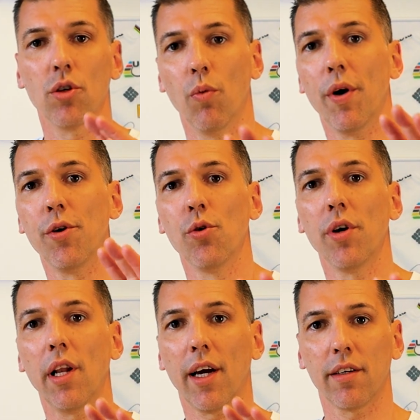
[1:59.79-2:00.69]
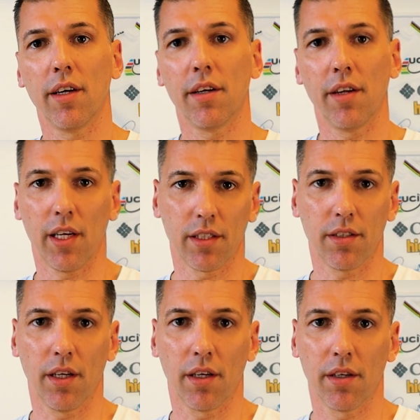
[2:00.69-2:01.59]
So when doing lactate
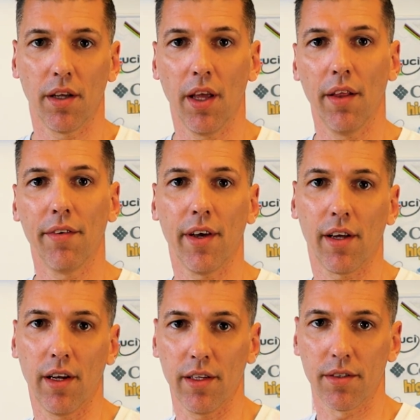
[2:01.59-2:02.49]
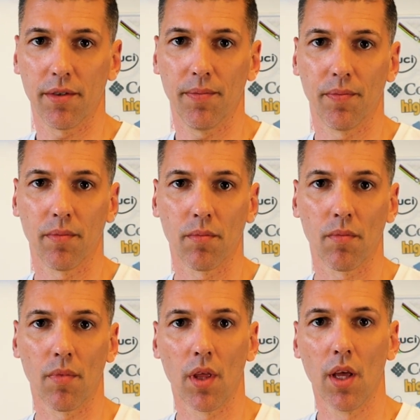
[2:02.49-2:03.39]
testing in cyclists,
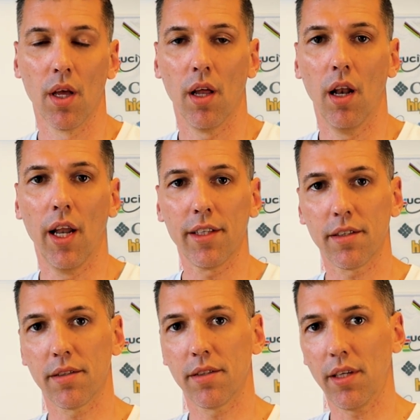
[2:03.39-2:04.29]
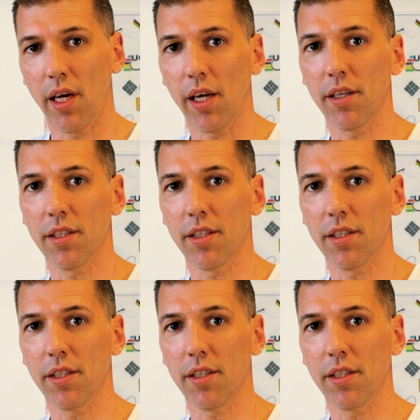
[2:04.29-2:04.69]
let's take a